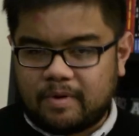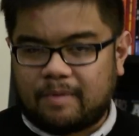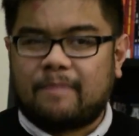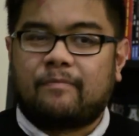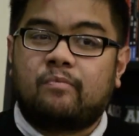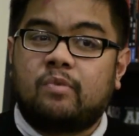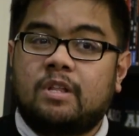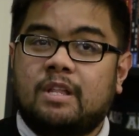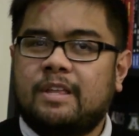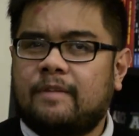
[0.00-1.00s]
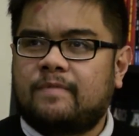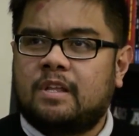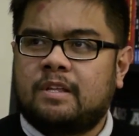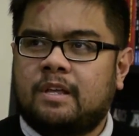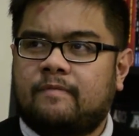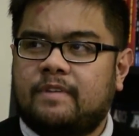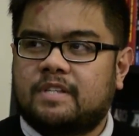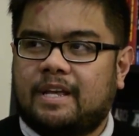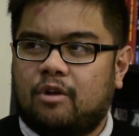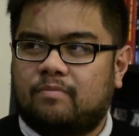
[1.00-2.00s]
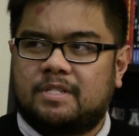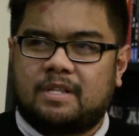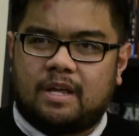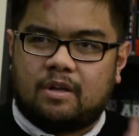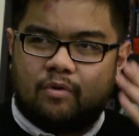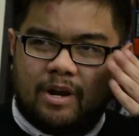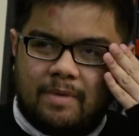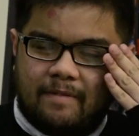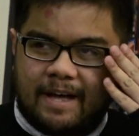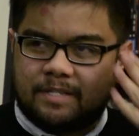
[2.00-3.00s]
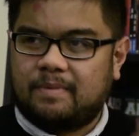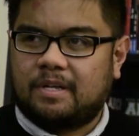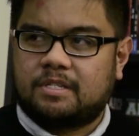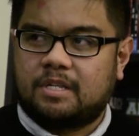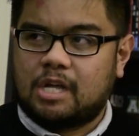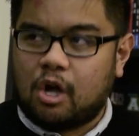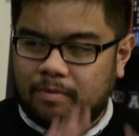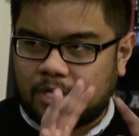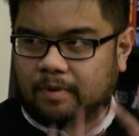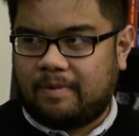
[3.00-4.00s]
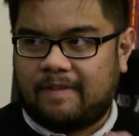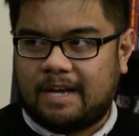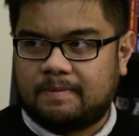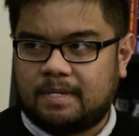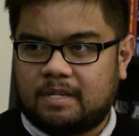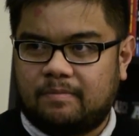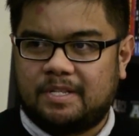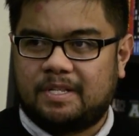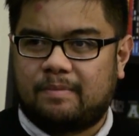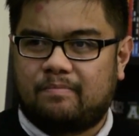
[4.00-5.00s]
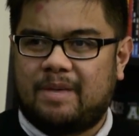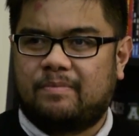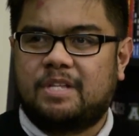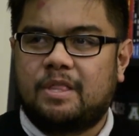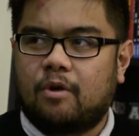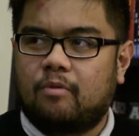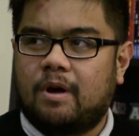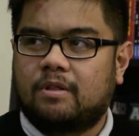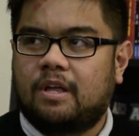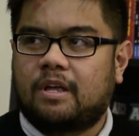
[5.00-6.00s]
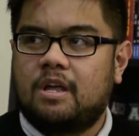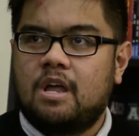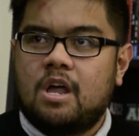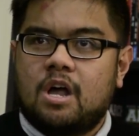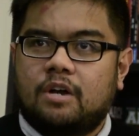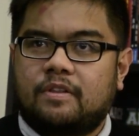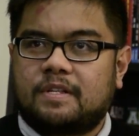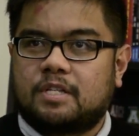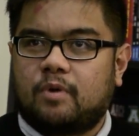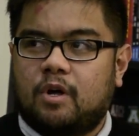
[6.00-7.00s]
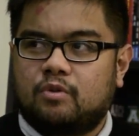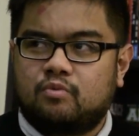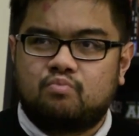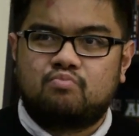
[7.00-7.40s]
But the thing feels like it opens up a bit of aspects of the business that people didn't know about, like other things as well.